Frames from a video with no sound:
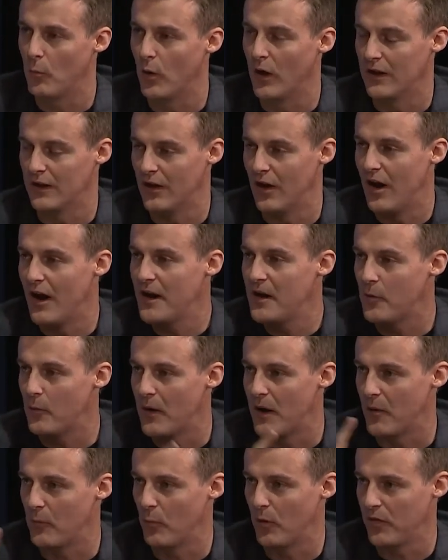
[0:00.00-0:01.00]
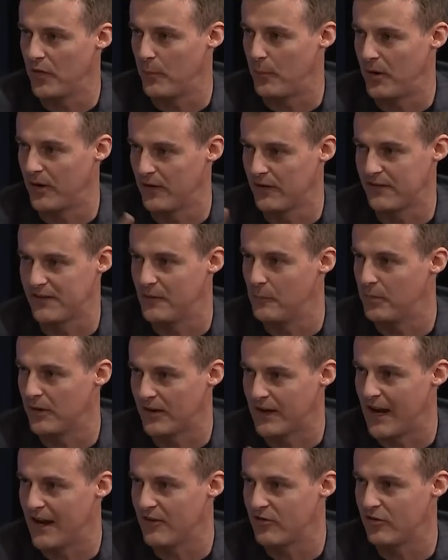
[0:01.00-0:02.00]
a line around what the policy
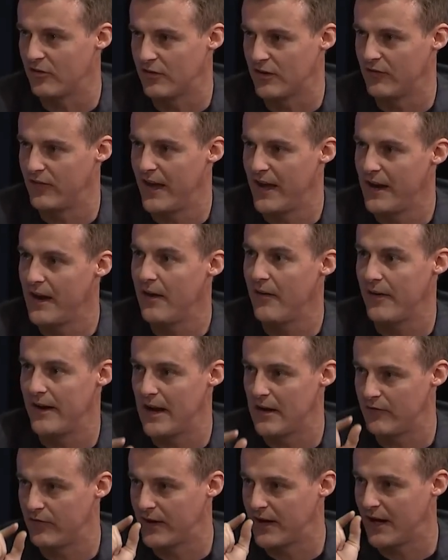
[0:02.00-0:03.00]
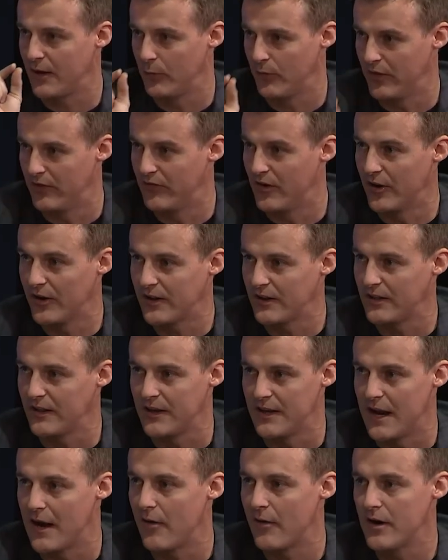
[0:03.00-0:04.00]
implications of that are and advocate with a very clear
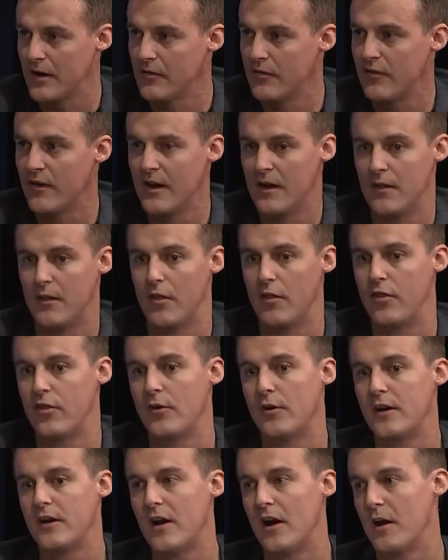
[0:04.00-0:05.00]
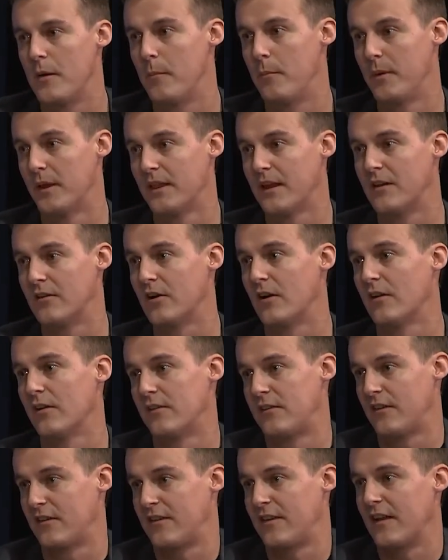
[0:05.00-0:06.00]
narrative, then $39 billion
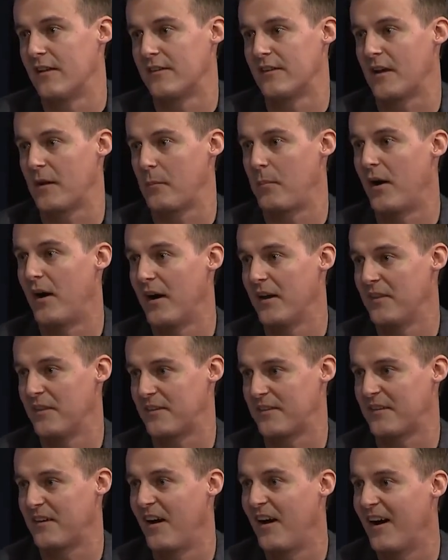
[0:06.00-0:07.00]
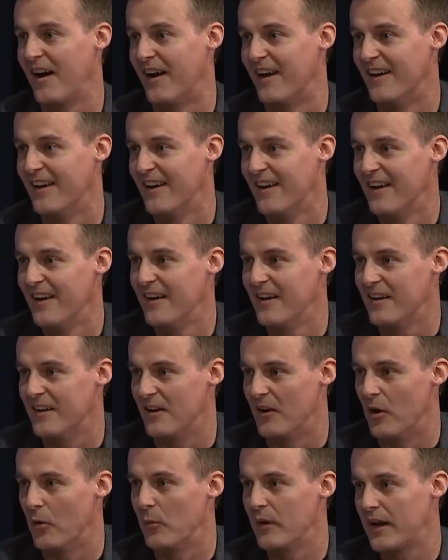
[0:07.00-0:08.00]
just sounds like pie in the sky. You
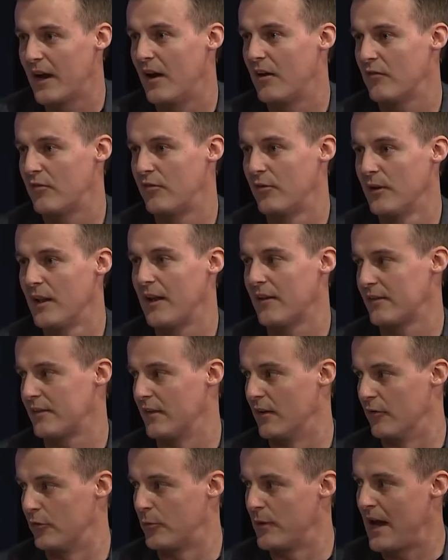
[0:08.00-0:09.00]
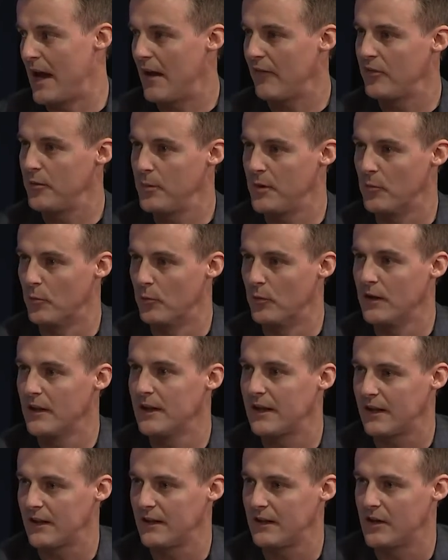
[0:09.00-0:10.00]
know, we can't fool ourselves. We have to be
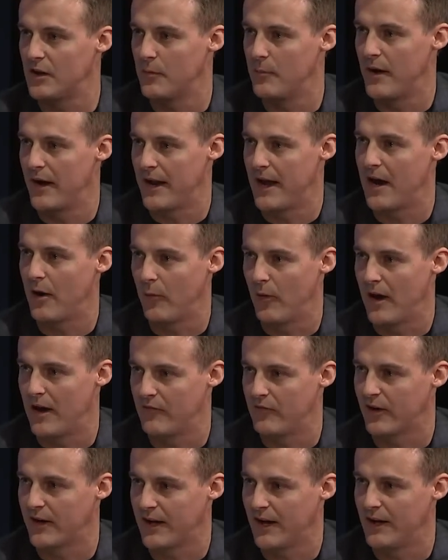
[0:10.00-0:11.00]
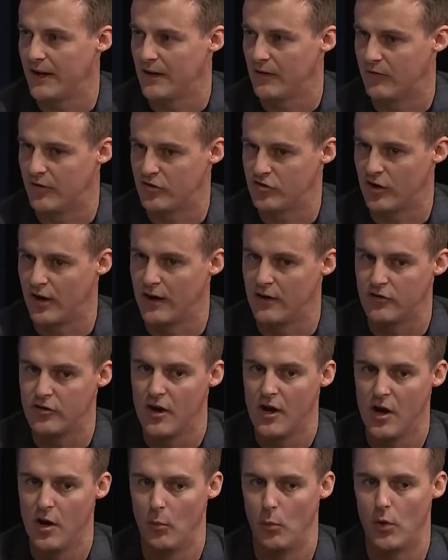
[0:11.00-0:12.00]
really clear about how we're advocating for change,
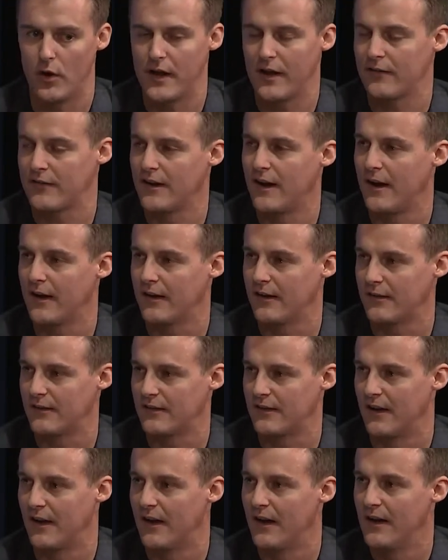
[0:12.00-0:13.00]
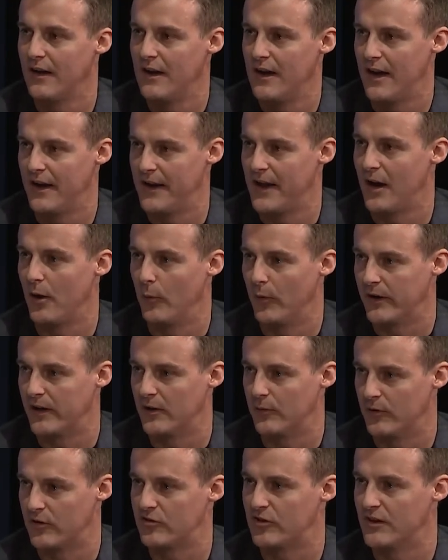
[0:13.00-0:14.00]
what our targets are, and how we're going
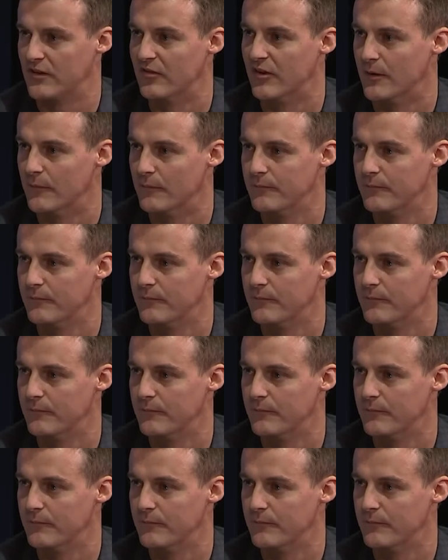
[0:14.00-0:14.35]
to achieve it.